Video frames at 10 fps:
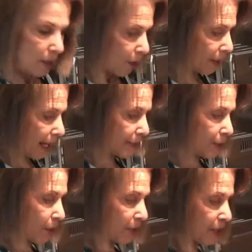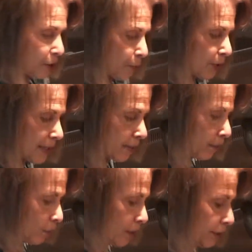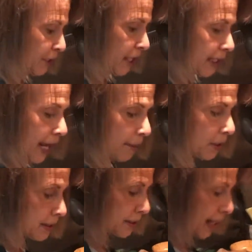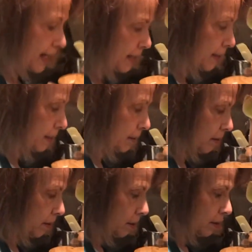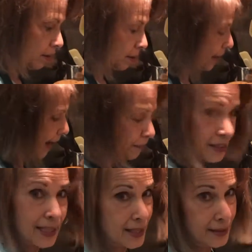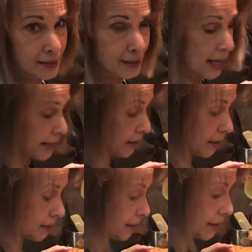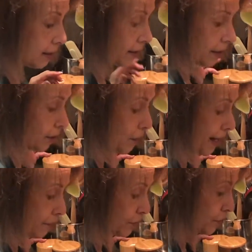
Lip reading: Okay, so this is pretty well done. I'm going to taste. You have to taste this, guys, because you may have to